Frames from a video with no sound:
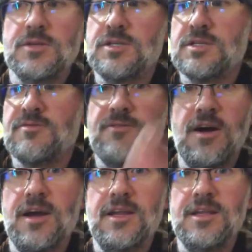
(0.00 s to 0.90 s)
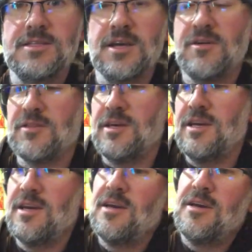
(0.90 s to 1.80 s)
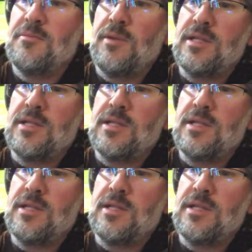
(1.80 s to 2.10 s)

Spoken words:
which is fine, it's healthy, but